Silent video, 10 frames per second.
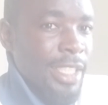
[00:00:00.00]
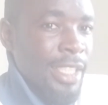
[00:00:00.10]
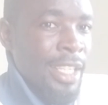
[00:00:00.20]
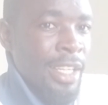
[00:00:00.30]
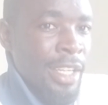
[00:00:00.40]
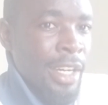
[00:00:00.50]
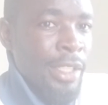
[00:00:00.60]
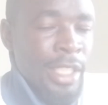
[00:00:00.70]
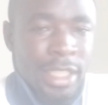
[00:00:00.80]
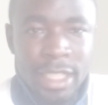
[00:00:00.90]

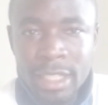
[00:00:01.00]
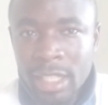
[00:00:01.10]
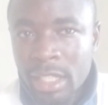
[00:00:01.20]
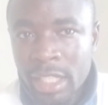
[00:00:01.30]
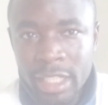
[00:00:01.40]
the season,